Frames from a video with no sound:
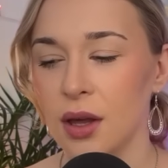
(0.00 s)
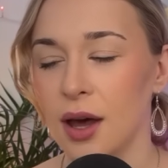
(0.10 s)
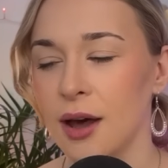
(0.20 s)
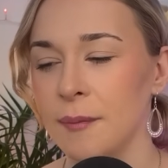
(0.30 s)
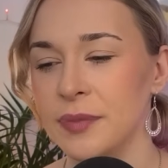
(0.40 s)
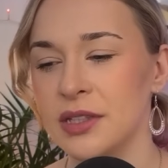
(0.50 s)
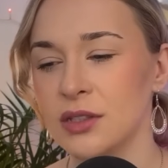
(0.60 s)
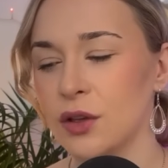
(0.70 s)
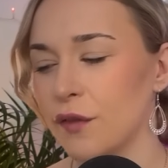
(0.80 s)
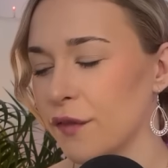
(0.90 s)
Um, these
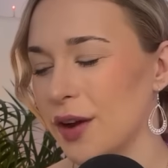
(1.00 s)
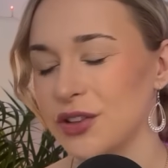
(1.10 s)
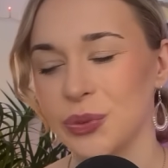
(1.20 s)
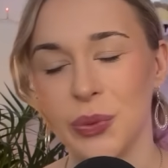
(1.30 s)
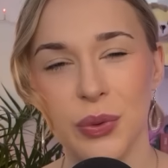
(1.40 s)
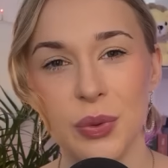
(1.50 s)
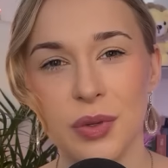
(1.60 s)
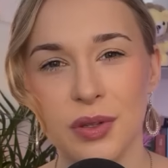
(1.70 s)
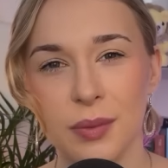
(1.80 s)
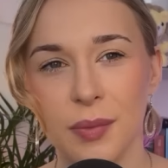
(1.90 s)
are not fresh
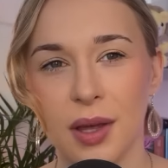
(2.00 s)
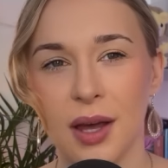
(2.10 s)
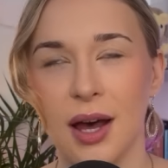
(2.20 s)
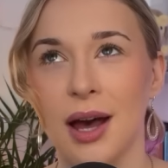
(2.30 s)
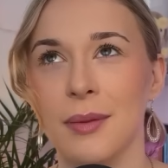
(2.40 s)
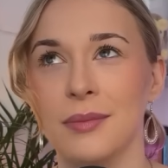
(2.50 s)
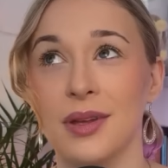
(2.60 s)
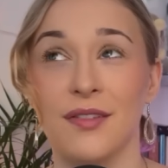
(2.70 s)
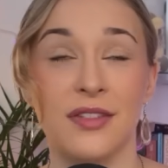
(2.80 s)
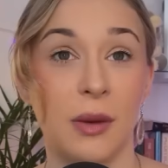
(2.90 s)
wounds, um,
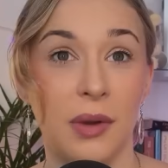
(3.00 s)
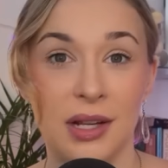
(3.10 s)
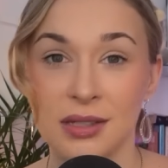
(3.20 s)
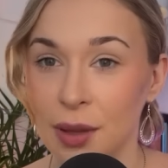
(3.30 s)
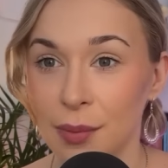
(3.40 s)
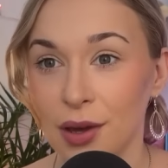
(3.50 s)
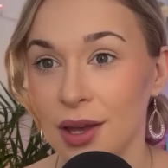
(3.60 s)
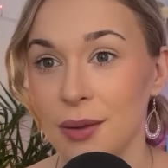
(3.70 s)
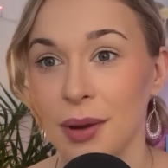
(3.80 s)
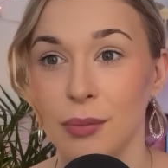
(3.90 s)
if someone is coming
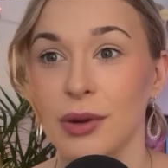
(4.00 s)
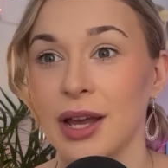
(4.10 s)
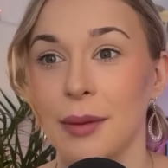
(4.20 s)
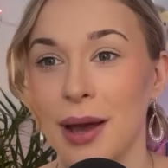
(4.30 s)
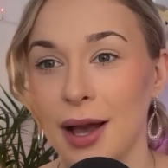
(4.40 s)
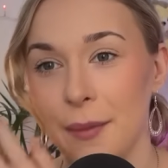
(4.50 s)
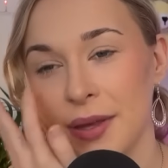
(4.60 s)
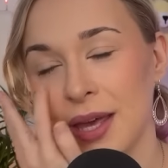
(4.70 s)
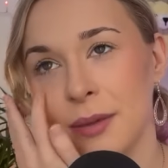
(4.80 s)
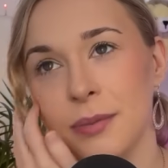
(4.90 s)
in, it might bring it back up
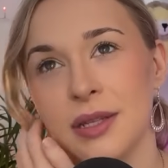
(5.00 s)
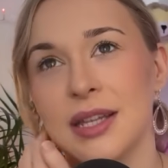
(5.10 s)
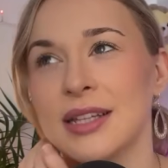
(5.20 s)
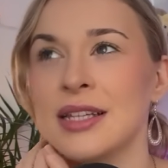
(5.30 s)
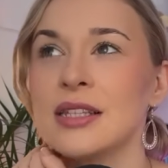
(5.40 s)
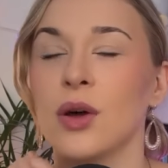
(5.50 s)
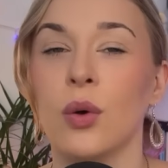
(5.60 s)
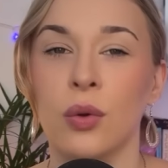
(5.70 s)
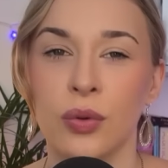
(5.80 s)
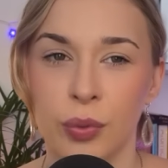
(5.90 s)
again. But like these are
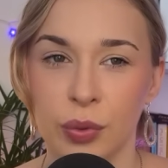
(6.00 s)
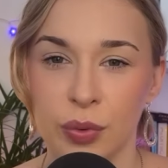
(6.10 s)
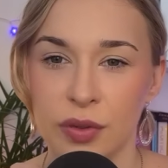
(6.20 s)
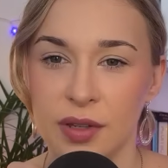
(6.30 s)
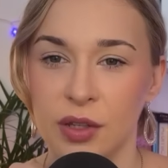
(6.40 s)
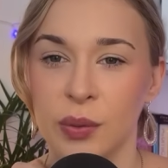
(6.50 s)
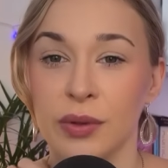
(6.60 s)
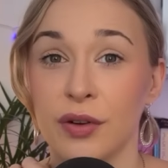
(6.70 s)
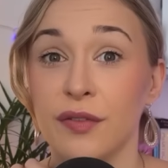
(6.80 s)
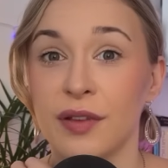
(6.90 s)
old wounds that you are
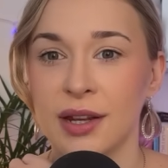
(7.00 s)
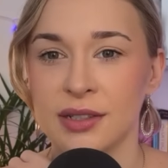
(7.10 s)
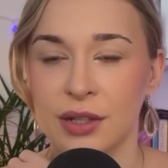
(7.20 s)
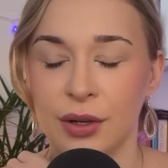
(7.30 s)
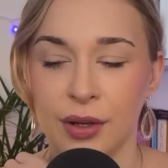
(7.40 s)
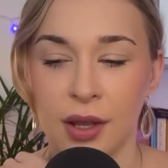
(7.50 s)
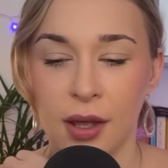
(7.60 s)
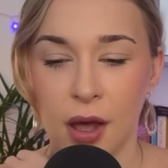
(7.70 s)
reflecting on.